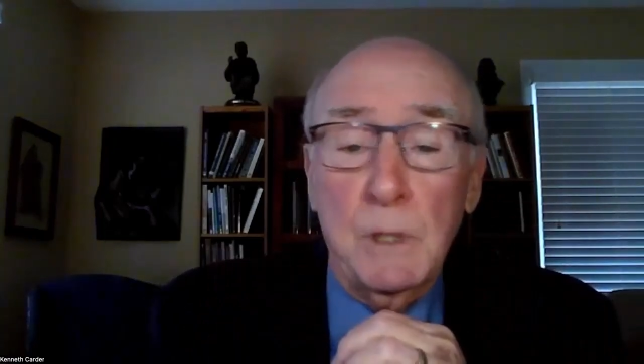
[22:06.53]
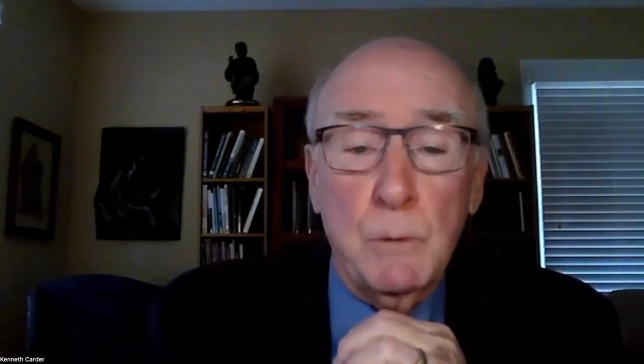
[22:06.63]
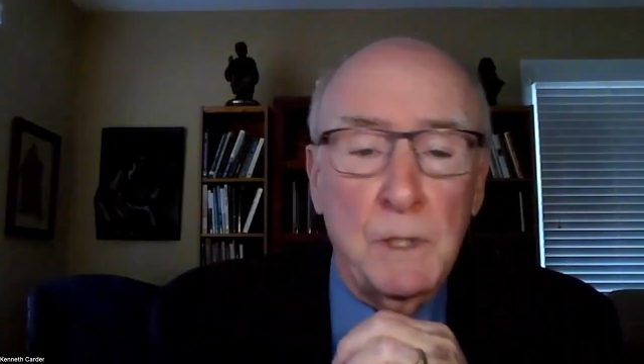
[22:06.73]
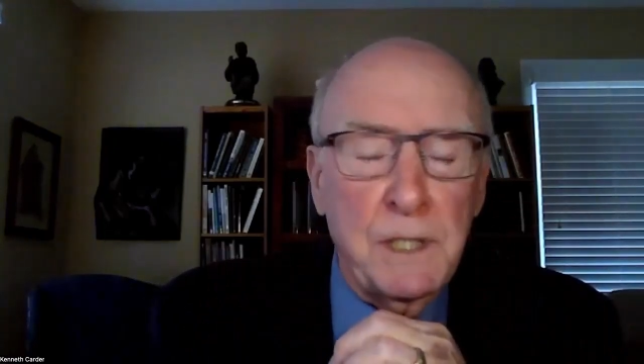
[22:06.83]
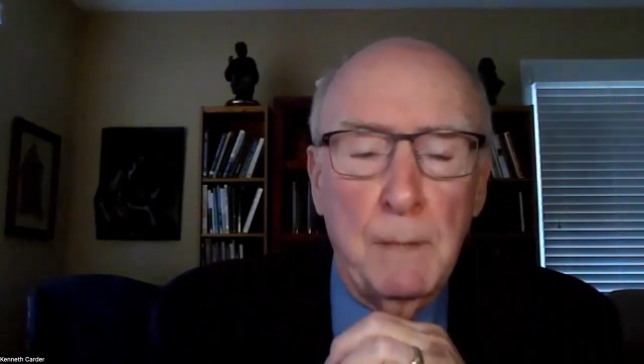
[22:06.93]

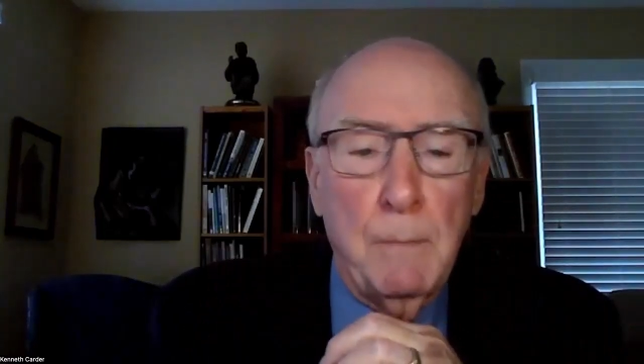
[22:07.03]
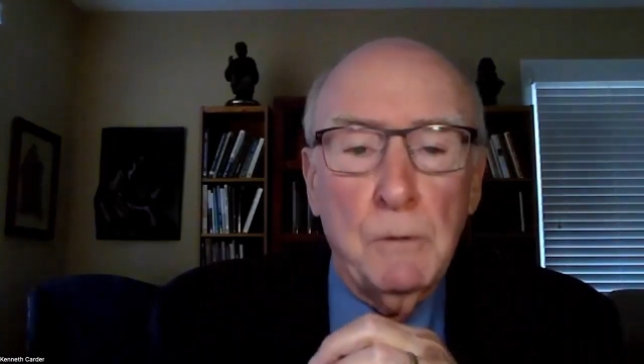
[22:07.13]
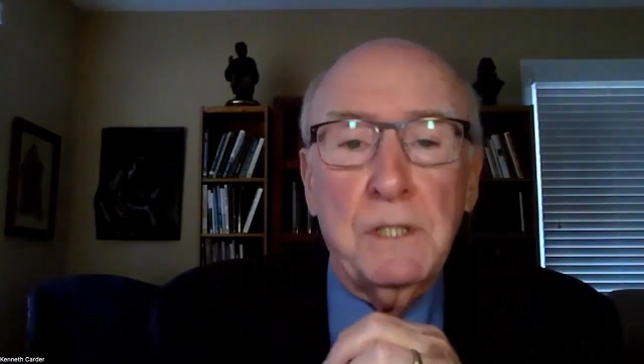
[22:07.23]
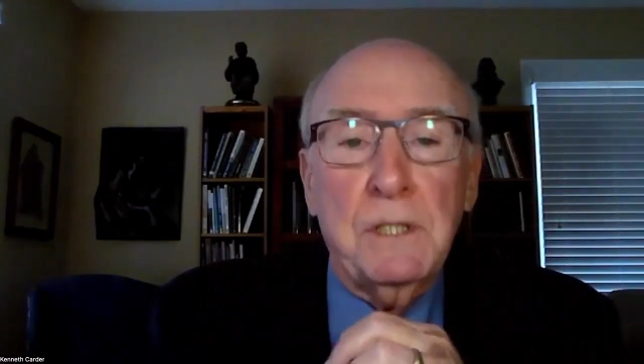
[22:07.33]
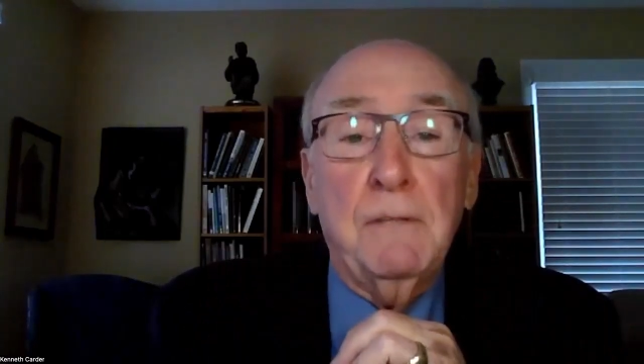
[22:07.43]
which was the
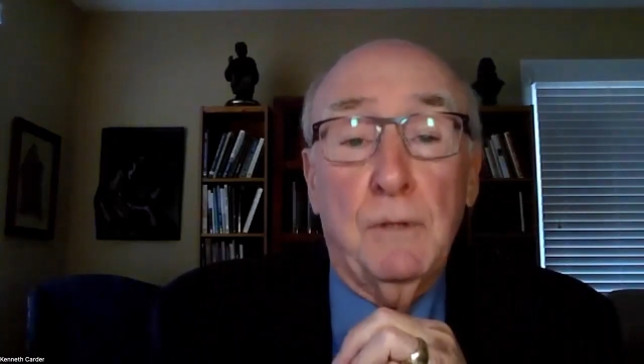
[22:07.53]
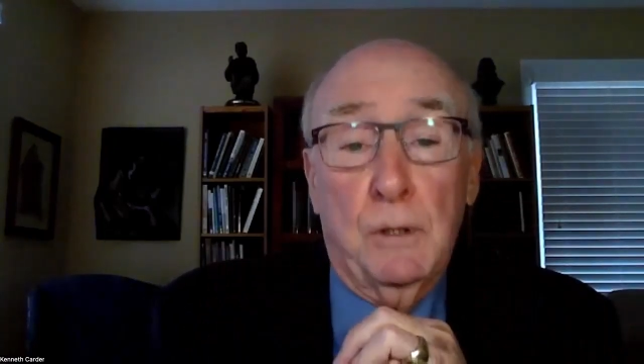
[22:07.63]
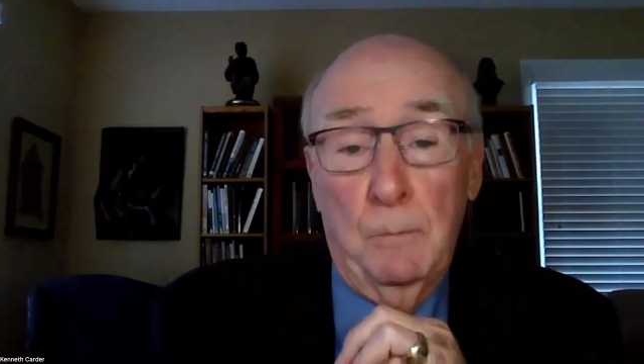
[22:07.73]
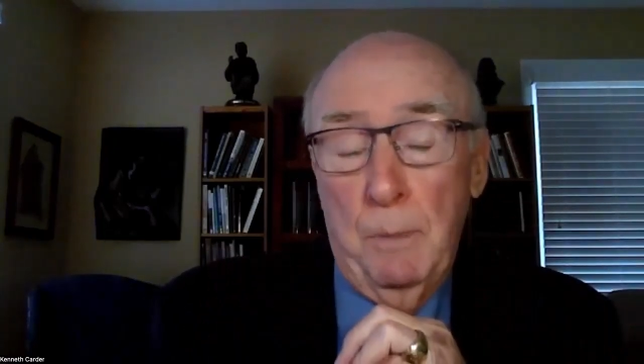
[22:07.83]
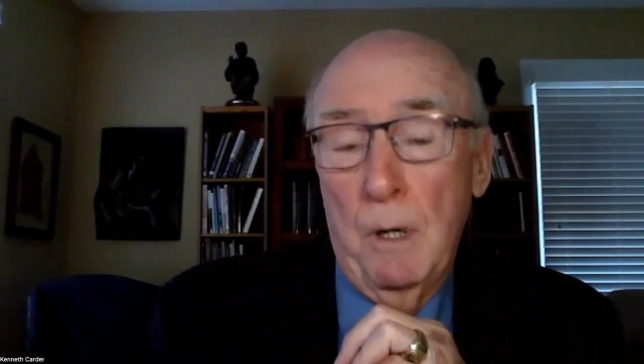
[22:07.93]
most
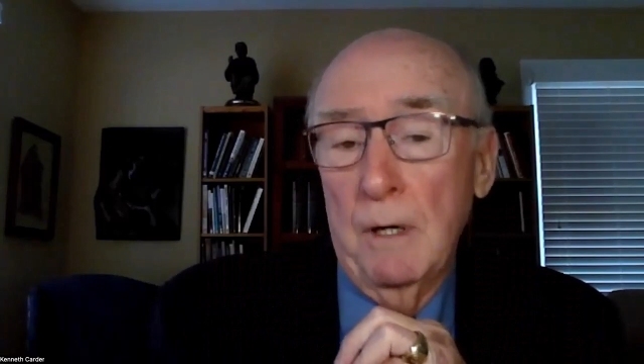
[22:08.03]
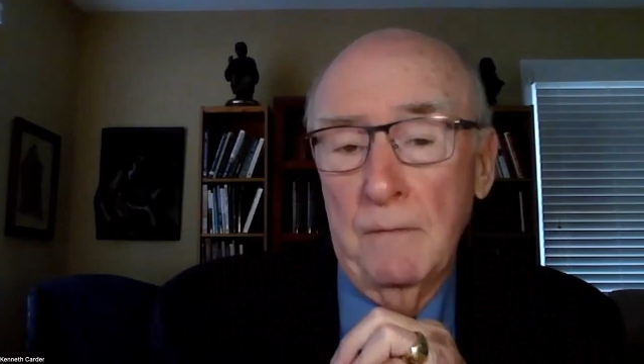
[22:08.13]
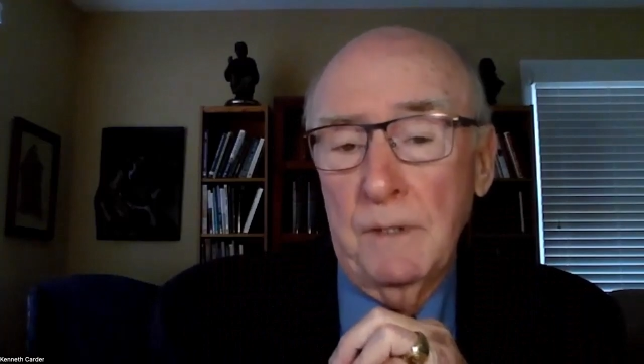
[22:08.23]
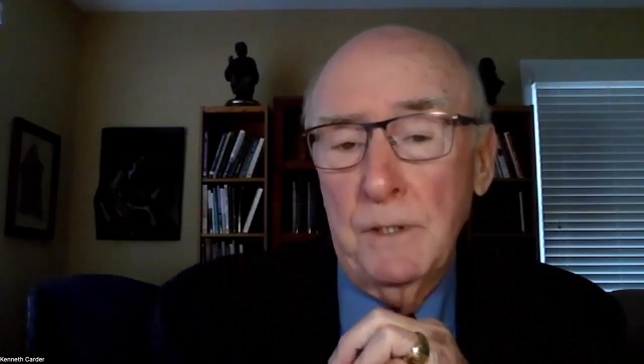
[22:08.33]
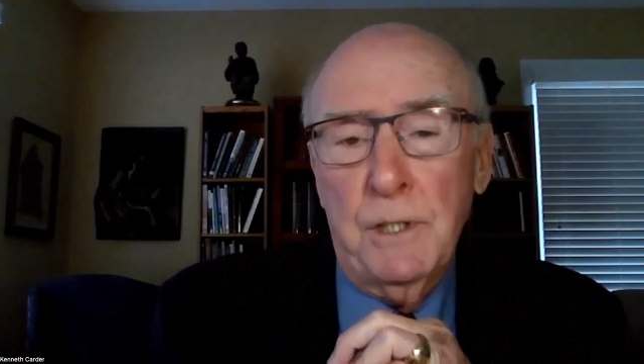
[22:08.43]
difficult part
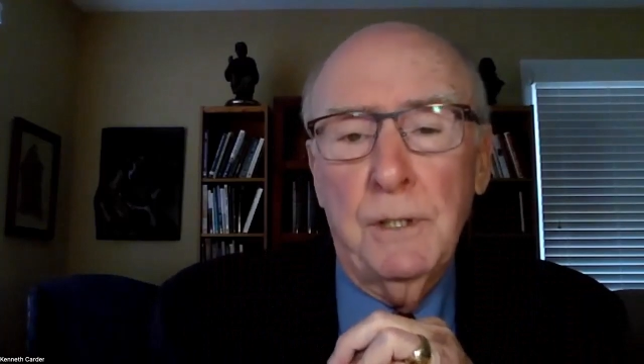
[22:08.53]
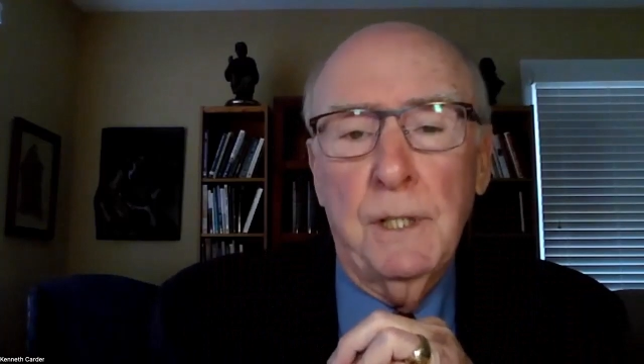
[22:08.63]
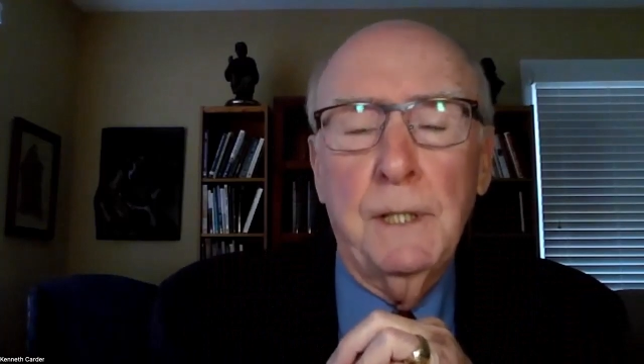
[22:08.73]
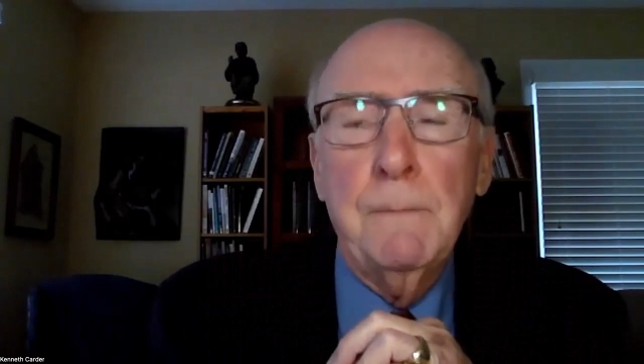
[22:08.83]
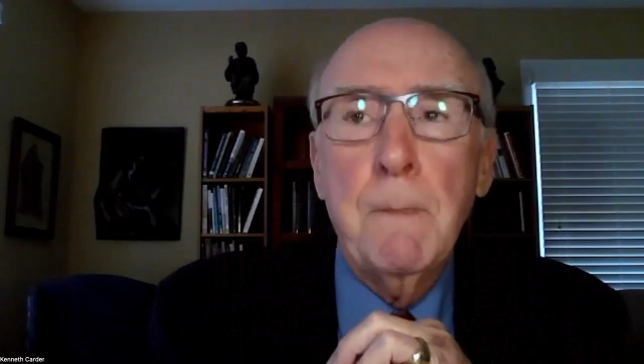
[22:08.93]
of the
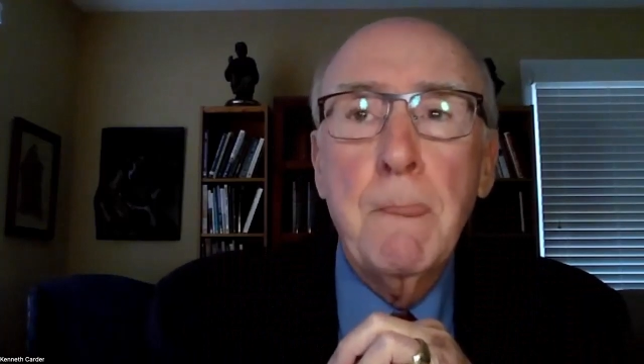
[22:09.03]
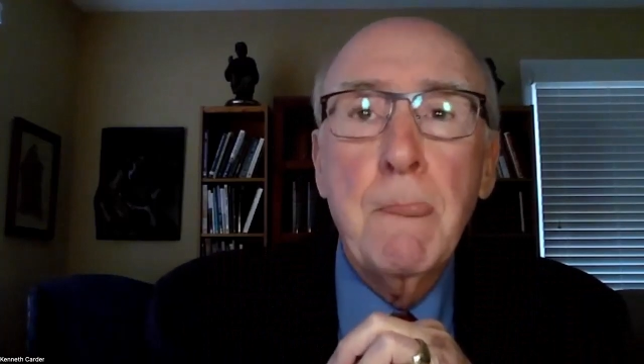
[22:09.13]
journey.